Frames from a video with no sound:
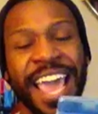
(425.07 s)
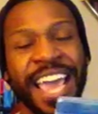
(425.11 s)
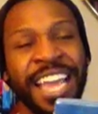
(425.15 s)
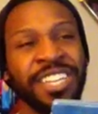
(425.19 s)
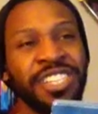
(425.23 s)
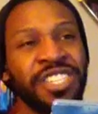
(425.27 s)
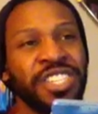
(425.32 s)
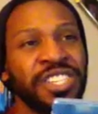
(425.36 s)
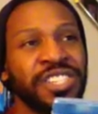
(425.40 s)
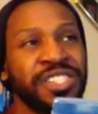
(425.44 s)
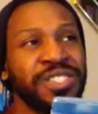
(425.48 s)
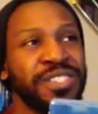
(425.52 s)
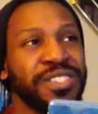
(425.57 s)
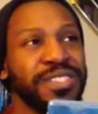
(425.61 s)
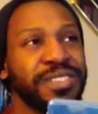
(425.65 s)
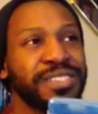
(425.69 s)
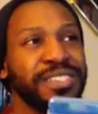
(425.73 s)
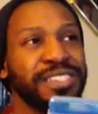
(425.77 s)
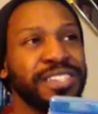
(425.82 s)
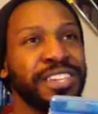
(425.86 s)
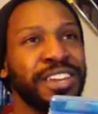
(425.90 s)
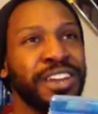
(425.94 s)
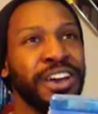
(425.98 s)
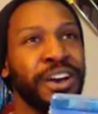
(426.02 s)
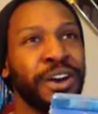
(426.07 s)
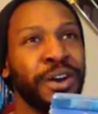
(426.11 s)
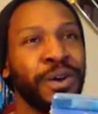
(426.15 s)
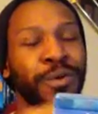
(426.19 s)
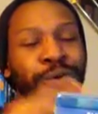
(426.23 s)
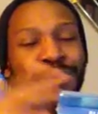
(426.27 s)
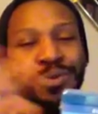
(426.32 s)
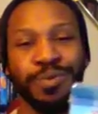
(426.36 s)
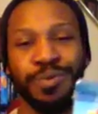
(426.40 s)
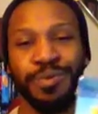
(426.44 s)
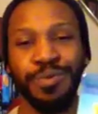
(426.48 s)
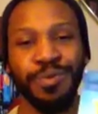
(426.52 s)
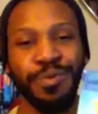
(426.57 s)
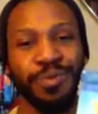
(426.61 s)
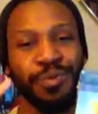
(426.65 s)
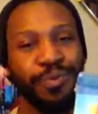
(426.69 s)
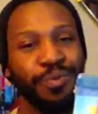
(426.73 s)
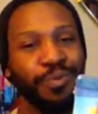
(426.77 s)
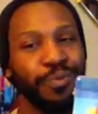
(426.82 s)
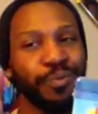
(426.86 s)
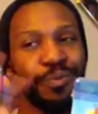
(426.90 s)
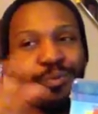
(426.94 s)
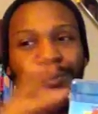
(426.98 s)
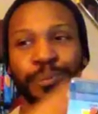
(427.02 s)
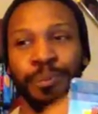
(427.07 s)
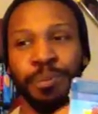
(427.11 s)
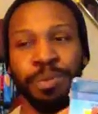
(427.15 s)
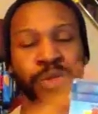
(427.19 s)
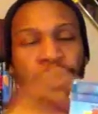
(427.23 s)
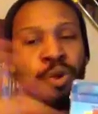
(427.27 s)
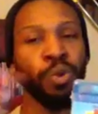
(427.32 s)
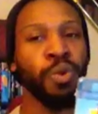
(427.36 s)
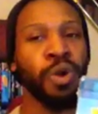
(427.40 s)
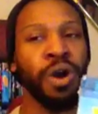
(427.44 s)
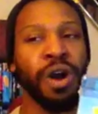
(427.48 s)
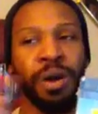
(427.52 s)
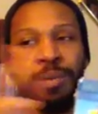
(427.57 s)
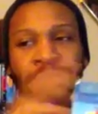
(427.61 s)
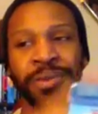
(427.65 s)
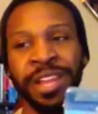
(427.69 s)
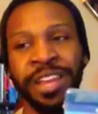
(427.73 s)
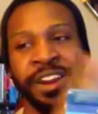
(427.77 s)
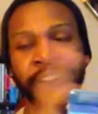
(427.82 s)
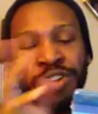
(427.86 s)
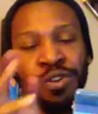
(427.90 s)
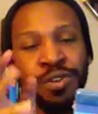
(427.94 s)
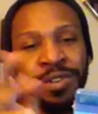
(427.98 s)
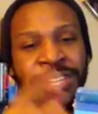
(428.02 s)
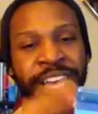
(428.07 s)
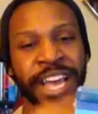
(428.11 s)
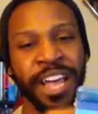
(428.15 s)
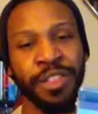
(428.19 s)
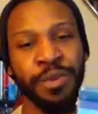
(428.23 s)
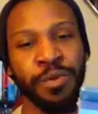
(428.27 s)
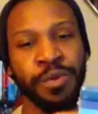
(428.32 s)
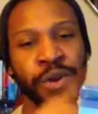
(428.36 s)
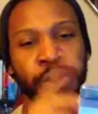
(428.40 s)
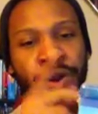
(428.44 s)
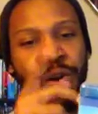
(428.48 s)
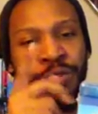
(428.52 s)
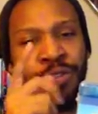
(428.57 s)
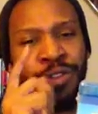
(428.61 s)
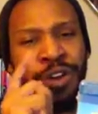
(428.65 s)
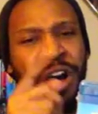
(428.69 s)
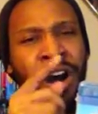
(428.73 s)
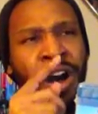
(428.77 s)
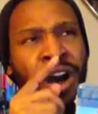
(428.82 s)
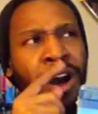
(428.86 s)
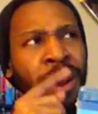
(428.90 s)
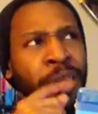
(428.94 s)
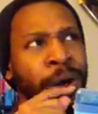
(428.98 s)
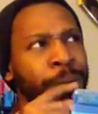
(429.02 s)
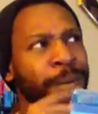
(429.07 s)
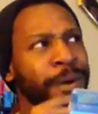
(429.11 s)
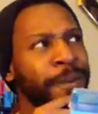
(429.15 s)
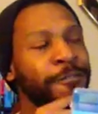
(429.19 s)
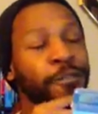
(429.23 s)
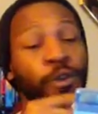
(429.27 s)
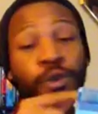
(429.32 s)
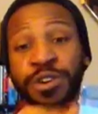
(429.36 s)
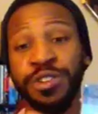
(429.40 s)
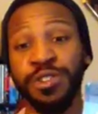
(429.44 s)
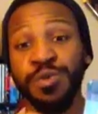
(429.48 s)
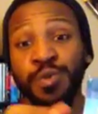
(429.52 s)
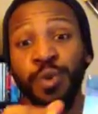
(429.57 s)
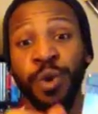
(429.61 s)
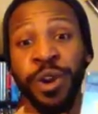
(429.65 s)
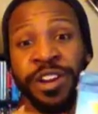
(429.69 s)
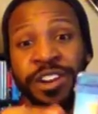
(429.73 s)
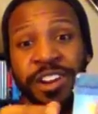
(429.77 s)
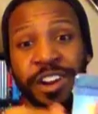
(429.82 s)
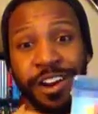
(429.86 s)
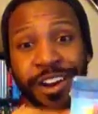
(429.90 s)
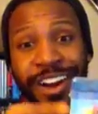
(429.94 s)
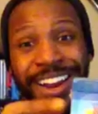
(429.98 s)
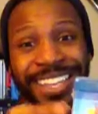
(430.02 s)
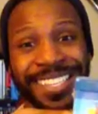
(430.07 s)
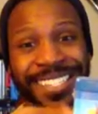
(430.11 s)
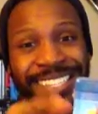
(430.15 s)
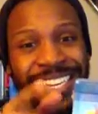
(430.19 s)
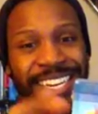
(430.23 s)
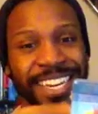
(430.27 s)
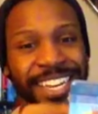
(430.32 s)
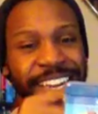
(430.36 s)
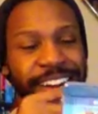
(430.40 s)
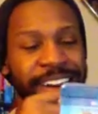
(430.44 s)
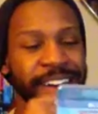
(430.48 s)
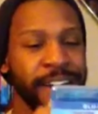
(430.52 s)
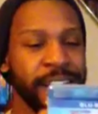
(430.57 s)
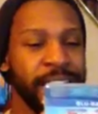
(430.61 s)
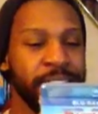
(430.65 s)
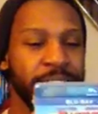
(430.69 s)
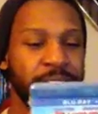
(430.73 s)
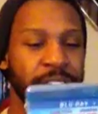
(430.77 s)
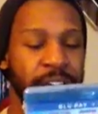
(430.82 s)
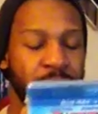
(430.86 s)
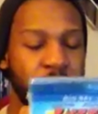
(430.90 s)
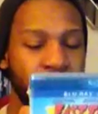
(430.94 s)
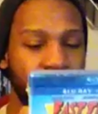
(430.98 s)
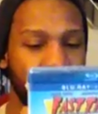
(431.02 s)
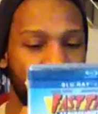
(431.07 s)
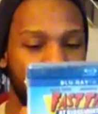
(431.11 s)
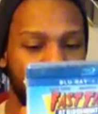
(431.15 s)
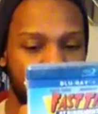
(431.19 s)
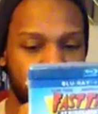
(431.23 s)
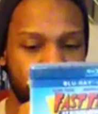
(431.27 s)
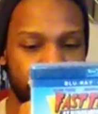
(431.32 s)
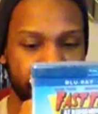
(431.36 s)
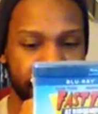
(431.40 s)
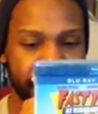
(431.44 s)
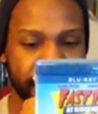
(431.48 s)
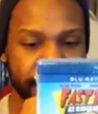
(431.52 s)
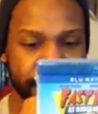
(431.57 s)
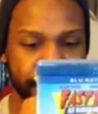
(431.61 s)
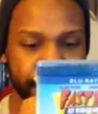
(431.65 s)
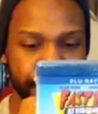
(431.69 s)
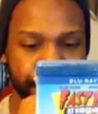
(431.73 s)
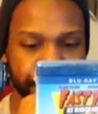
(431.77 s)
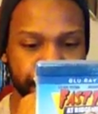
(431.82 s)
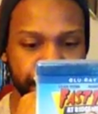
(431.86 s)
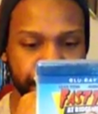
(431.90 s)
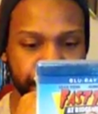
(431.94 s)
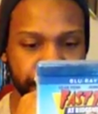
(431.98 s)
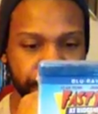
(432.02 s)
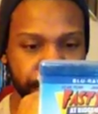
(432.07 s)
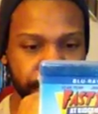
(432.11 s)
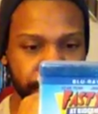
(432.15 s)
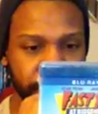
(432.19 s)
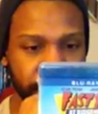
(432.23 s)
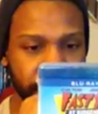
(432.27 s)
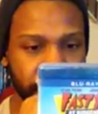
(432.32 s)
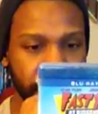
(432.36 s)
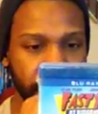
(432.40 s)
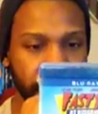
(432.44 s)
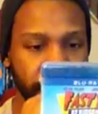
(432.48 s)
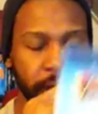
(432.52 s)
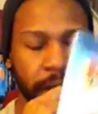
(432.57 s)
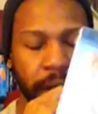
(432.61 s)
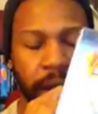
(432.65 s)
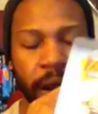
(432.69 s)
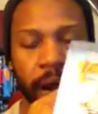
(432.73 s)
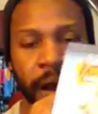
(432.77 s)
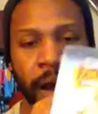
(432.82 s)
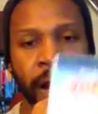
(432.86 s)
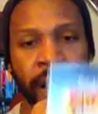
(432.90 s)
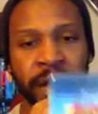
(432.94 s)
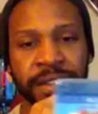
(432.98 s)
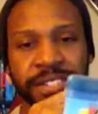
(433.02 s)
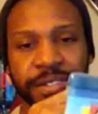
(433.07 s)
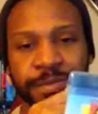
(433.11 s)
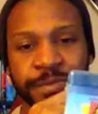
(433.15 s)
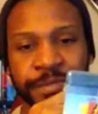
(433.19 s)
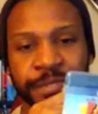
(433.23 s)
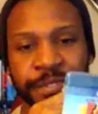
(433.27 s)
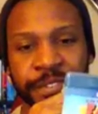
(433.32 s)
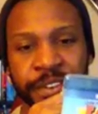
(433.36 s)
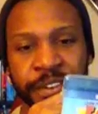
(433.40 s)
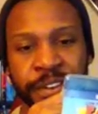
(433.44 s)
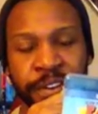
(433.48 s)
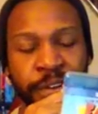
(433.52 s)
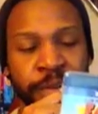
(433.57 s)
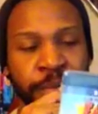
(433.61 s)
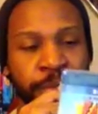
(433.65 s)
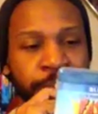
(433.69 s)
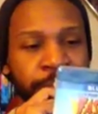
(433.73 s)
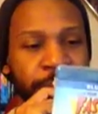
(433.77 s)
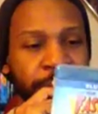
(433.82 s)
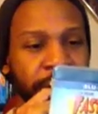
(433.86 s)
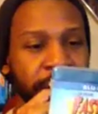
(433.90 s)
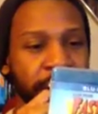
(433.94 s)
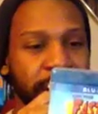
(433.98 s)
and just blew up later on down the road. Forrest Whitaker, he's in here. Awesome film.